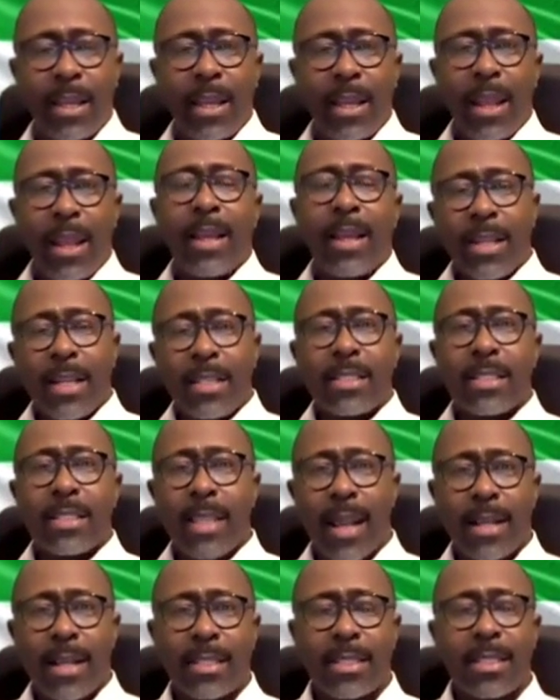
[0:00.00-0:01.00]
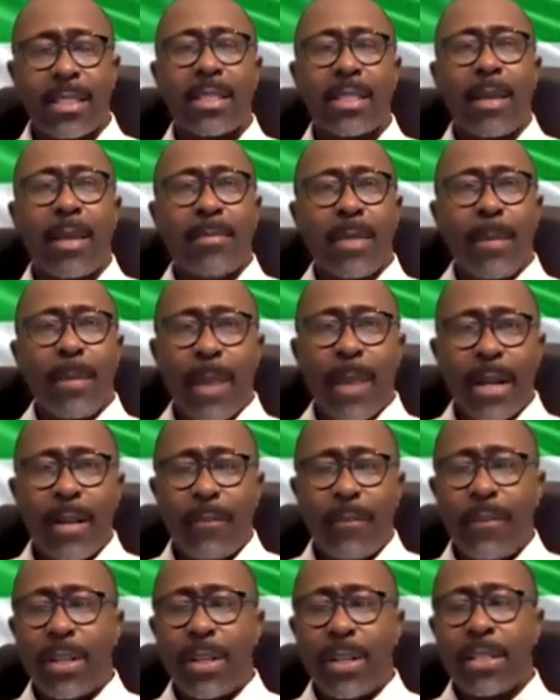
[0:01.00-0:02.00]
And this tax system, the
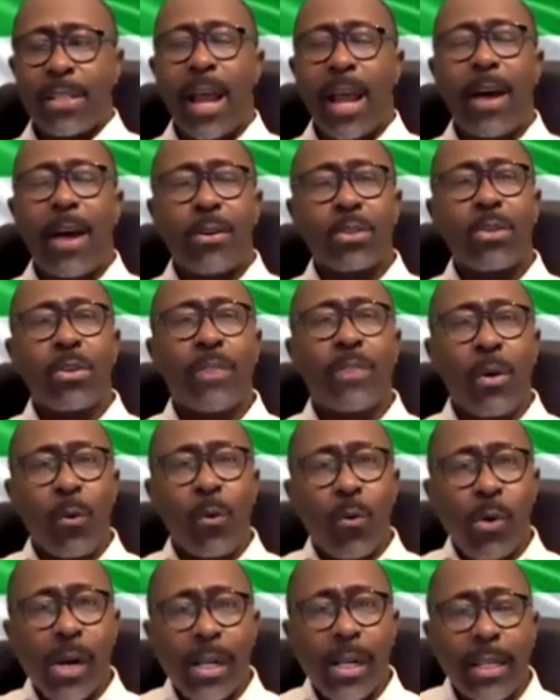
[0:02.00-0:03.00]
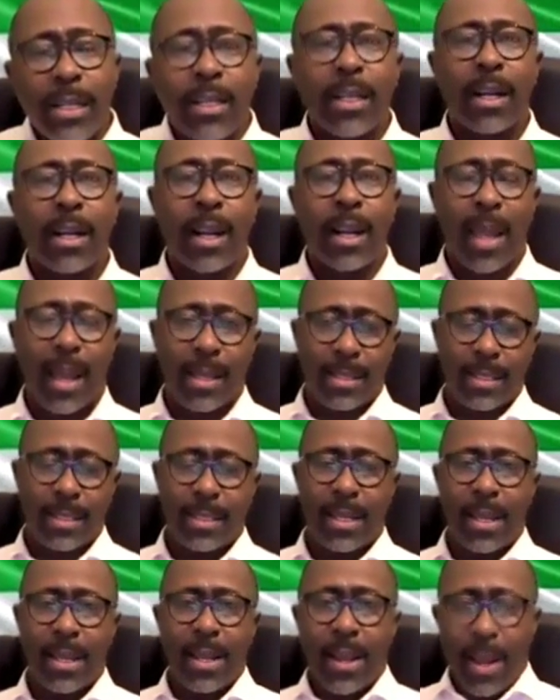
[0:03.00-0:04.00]
benefits out of the working class,
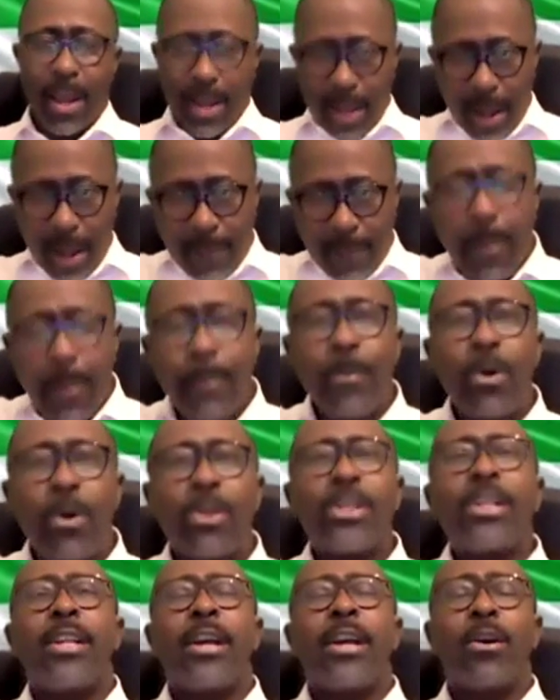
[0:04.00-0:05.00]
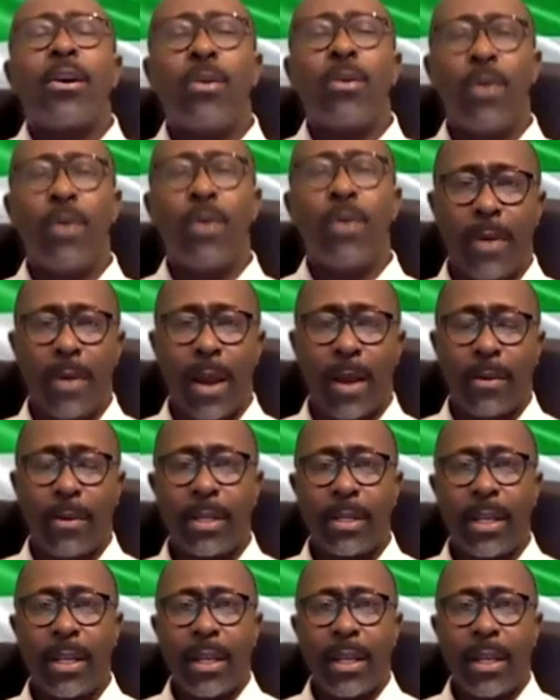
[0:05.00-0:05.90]
and therefore money they go around.